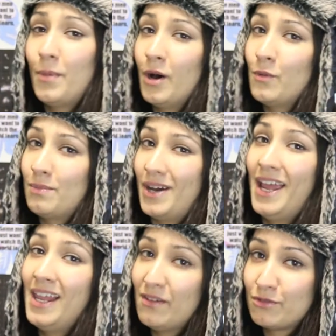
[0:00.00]
But when
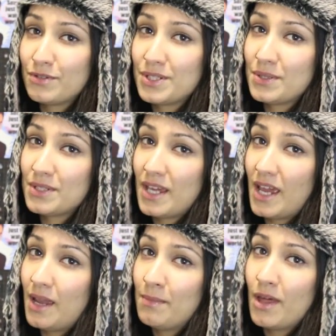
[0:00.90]
my A level results
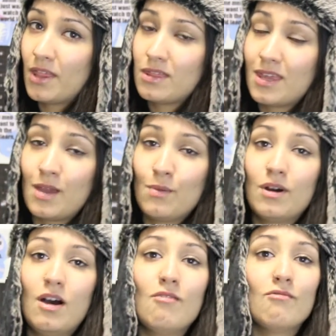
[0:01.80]
came, they
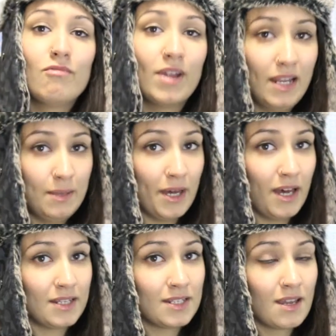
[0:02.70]
were really
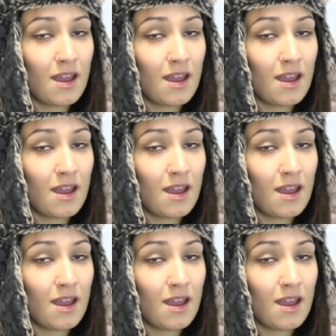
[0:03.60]
bad.